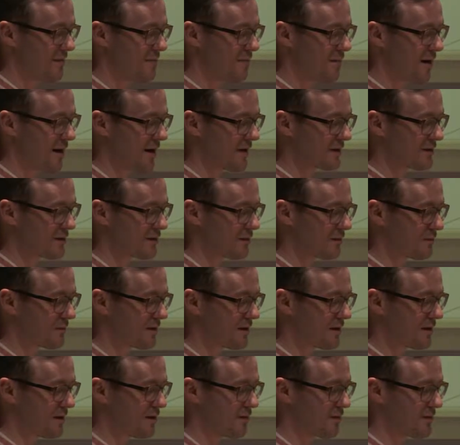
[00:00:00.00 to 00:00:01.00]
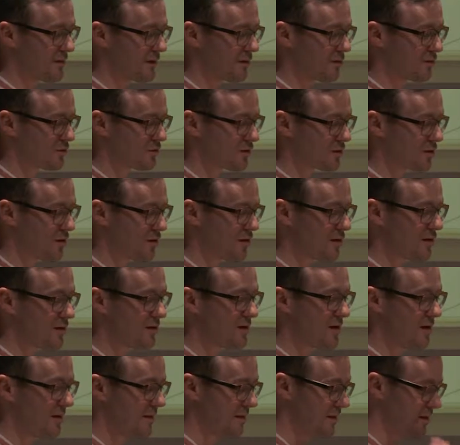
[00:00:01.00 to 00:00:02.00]
parts of the
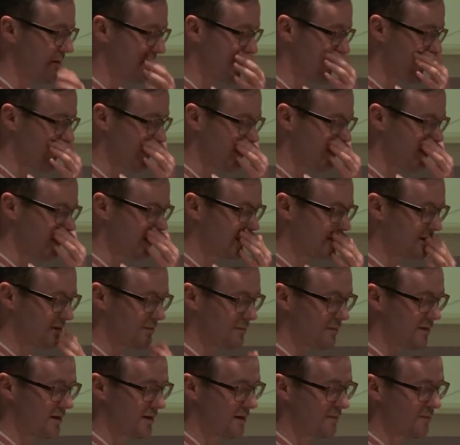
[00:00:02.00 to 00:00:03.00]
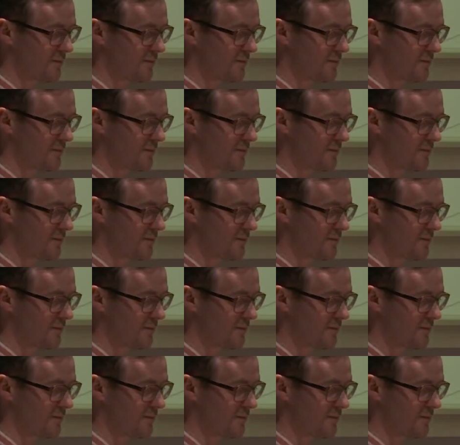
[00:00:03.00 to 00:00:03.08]
control mechanism.